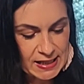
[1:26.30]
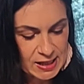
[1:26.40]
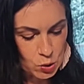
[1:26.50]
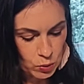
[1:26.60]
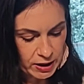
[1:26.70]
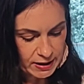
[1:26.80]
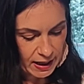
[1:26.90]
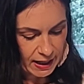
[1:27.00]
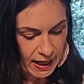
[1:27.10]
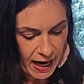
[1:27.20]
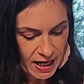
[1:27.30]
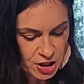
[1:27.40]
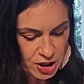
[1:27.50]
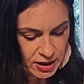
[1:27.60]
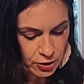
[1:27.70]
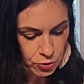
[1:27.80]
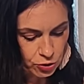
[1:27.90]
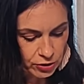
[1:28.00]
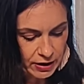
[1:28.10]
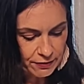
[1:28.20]
and sweet, and actually you
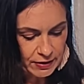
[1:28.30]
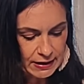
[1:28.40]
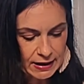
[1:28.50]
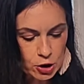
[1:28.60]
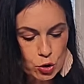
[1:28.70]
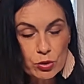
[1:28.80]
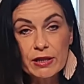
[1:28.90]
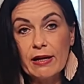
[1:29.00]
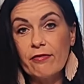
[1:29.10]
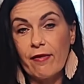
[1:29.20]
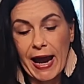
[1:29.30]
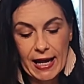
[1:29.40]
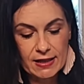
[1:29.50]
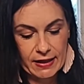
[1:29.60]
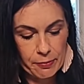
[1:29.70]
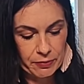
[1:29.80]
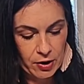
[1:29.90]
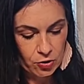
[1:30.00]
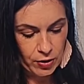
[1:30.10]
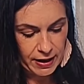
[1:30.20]
don't even need to devein them
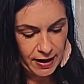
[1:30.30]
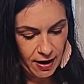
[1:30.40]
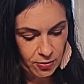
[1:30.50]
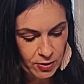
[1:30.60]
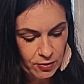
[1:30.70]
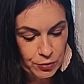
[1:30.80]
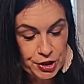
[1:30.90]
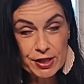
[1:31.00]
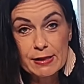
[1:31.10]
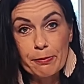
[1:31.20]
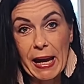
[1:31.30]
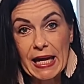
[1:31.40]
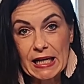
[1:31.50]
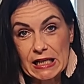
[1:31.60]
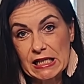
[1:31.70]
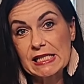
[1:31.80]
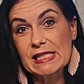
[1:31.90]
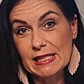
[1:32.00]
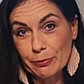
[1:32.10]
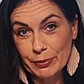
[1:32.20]
right now, which is make
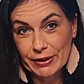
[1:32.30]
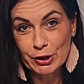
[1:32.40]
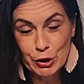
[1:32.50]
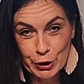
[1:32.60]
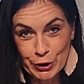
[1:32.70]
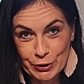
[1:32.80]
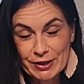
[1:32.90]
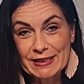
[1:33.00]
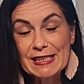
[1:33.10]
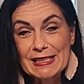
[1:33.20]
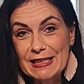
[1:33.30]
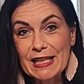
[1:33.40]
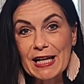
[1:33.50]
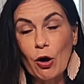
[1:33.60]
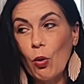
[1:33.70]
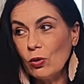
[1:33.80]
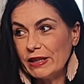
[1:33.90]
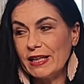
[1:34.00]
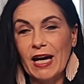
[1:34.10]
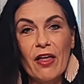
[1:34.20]
simpler to cook. This dinner, whole
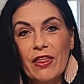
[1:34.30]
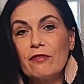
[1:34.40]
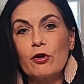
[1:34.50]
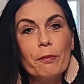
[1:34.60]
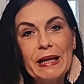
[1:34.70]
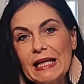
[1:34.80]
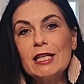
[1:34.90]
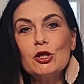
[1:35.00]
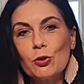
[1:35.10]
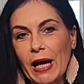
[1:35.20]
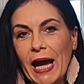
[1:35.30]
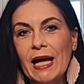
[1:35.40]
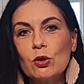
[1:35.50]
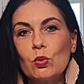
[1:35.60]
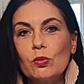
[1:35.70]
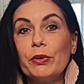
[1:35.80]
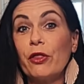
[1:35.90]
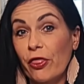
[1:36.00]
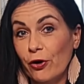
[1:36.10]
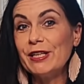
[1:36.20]
dinner, I think from beginning to end will
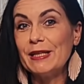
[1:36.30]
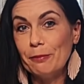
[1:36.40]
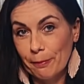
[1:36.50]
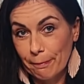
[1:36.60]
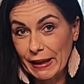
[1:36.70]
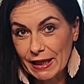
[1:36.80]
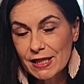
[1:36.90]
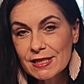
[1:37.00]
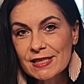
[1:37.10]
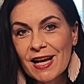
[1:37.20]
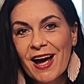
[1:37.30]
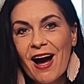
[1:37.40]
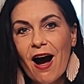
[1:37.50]
be 30 minutes.